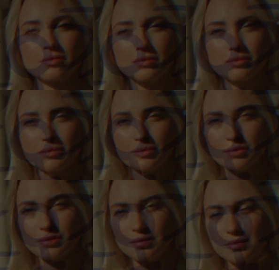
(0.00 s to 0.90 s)

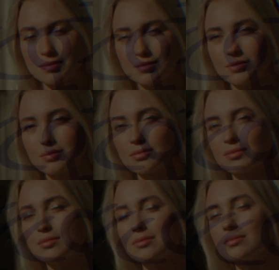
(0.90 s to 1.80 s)

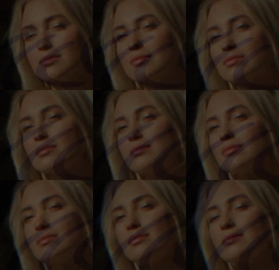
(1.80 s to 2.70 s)

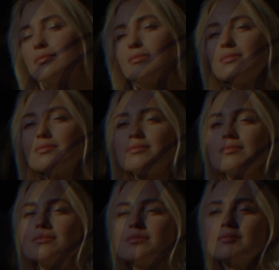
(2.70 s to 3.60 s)

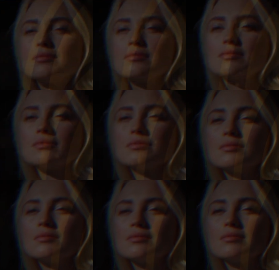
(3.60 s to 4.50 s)

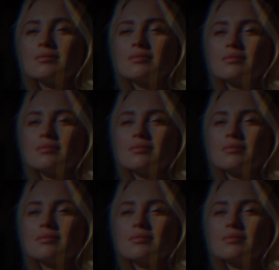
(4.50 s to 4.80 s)
No one is speaking in this clip.